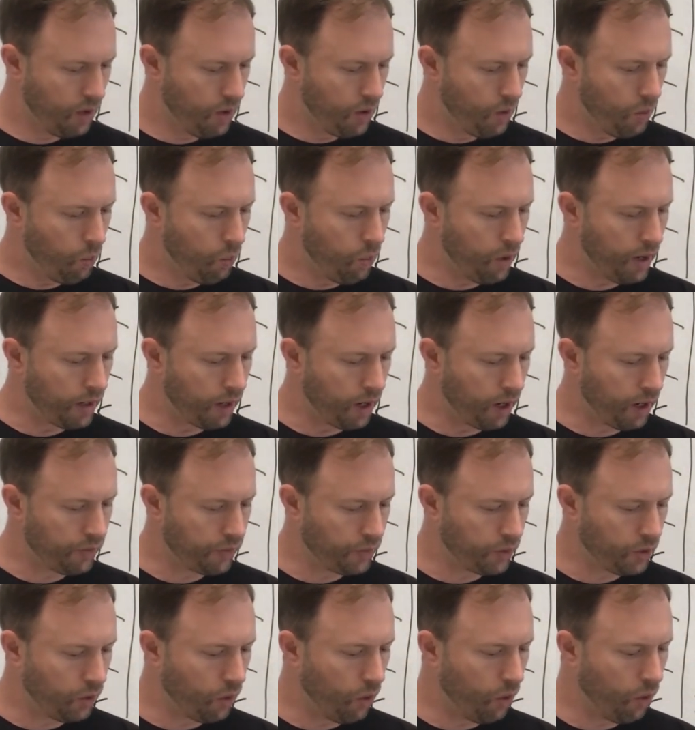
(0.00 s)
What other
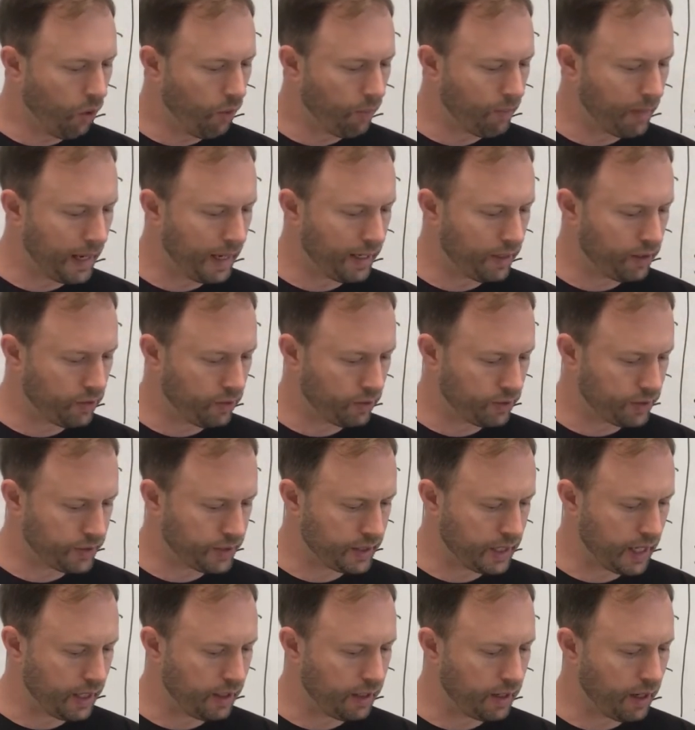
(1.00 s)
goal might your
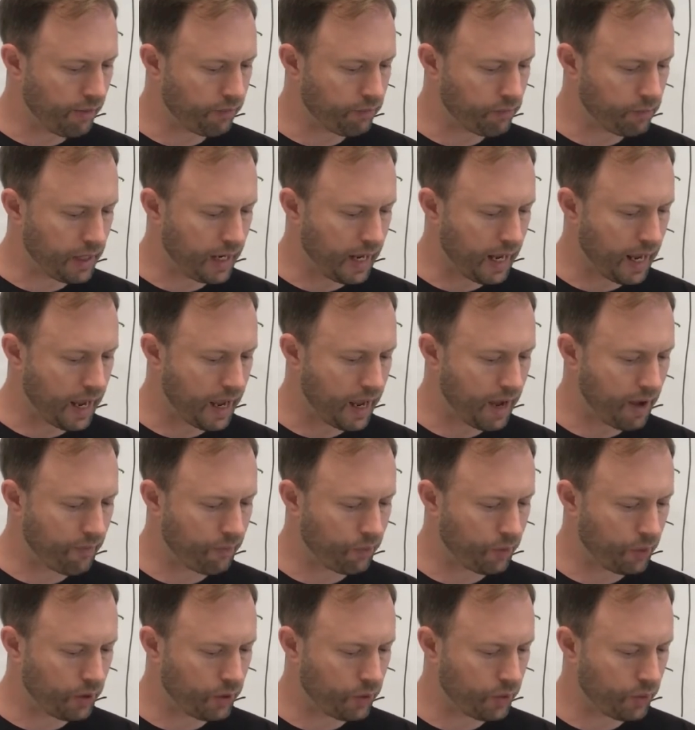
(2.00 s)
state government have
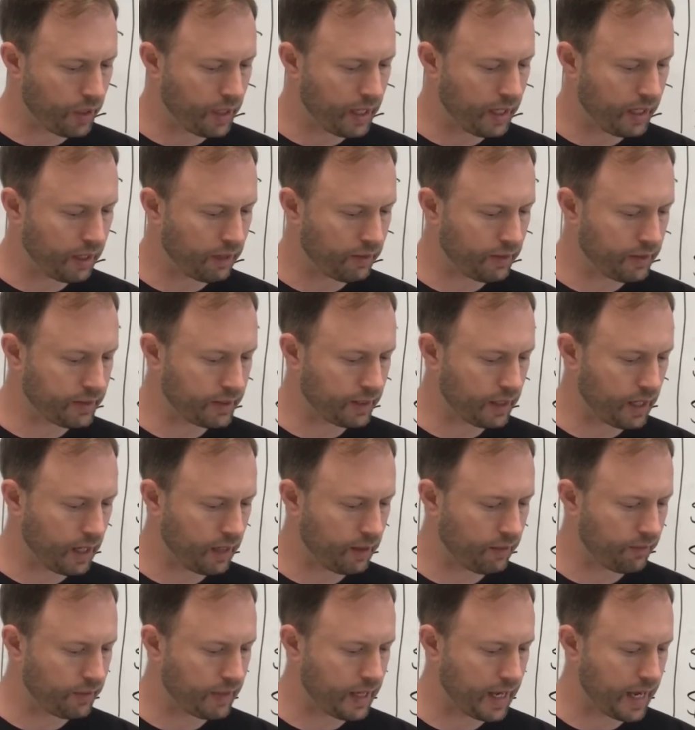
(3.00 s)
when creating this kind
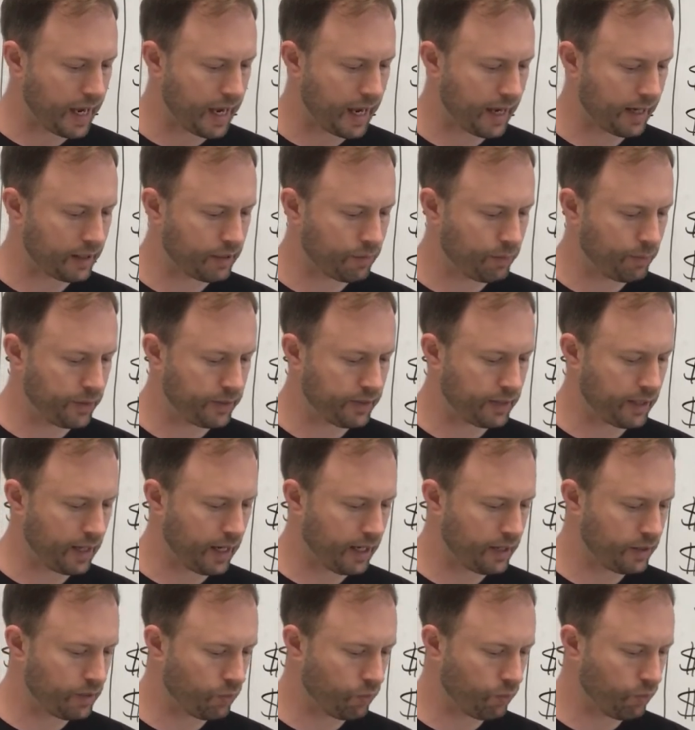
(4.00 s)
of tax
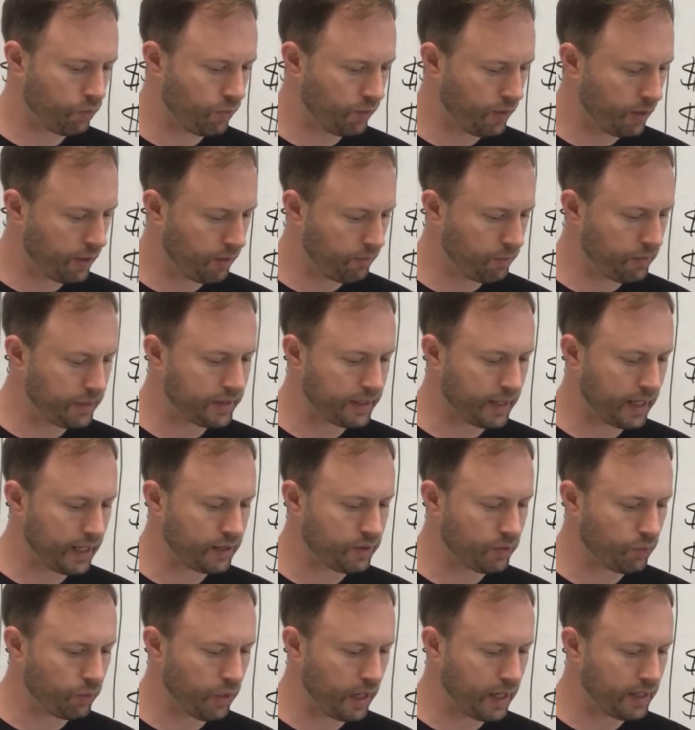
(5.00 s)
besides
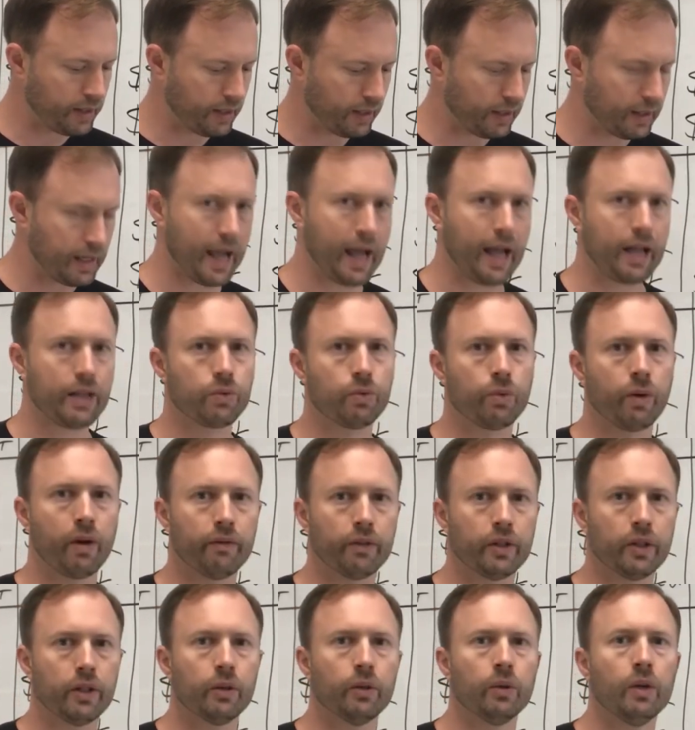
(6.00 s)
raising tax
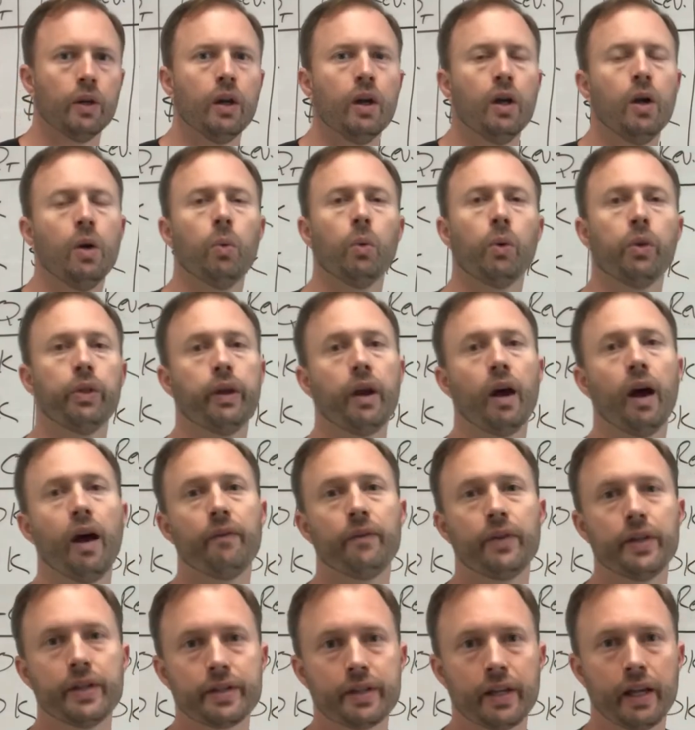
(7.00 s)
revenue? Well, the
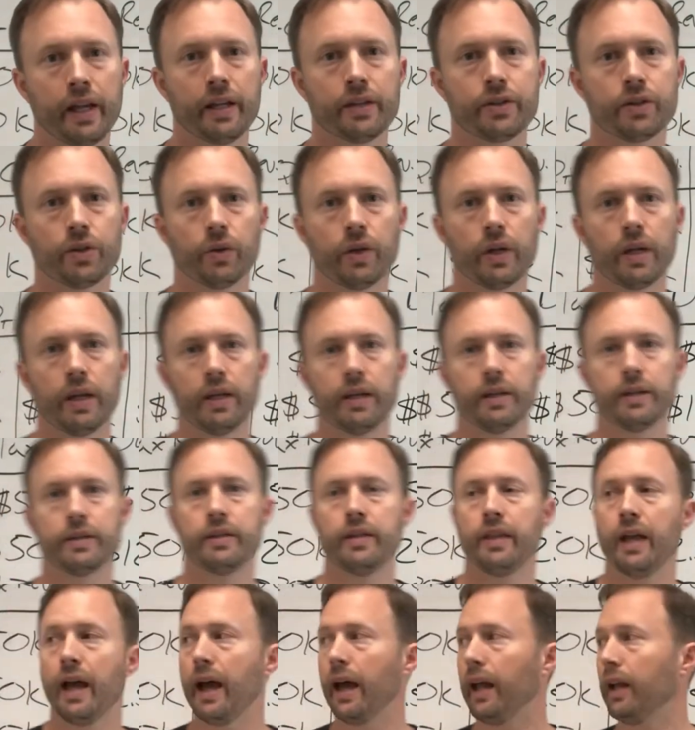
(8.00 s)
obvious answer is
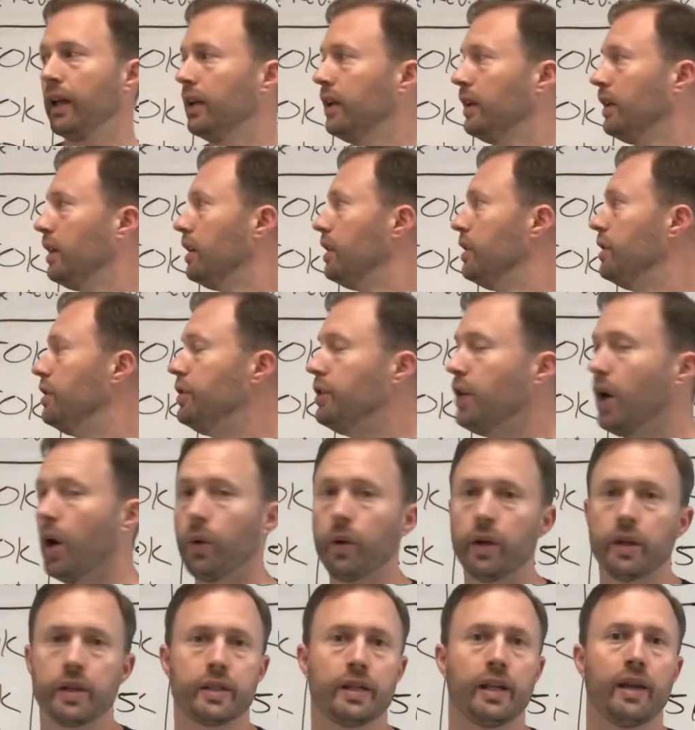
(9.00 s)
that
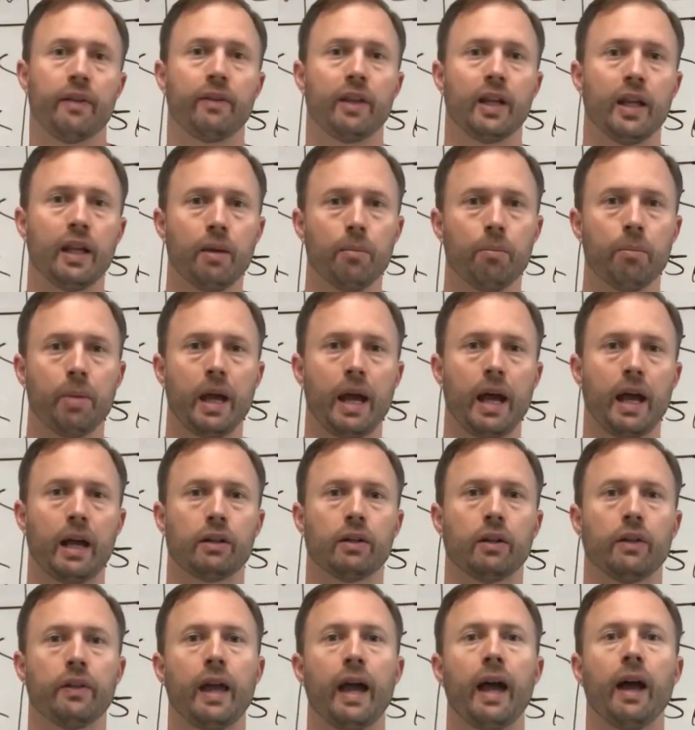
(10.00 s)
donuts have an impact
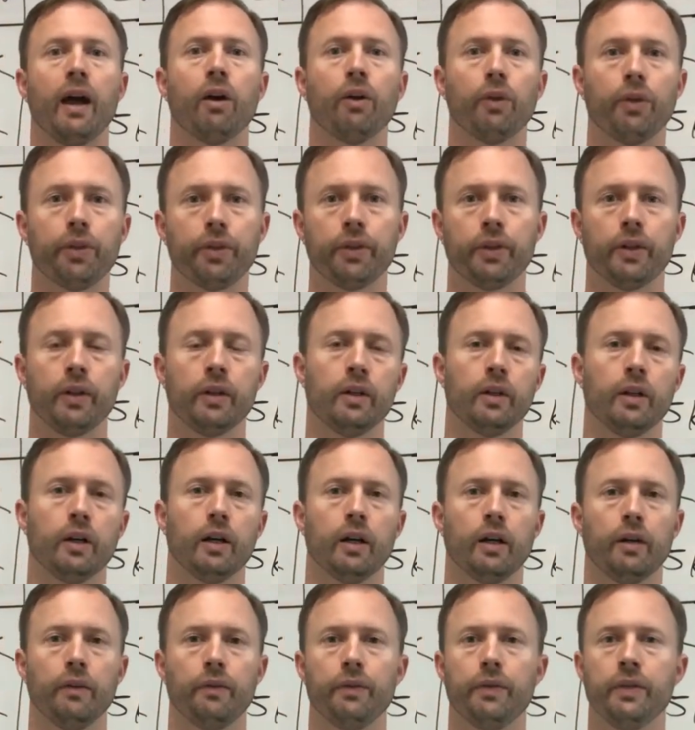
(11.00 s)
on the health
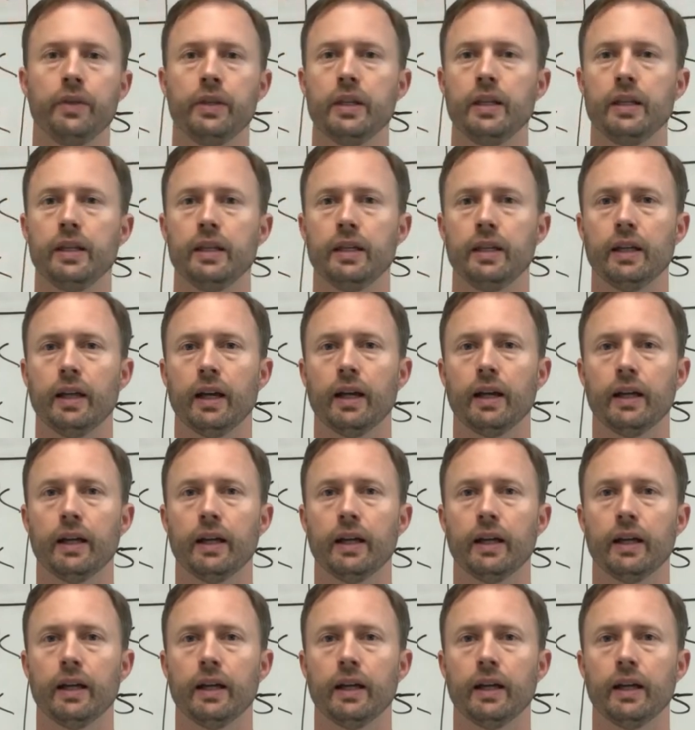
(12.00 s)
of the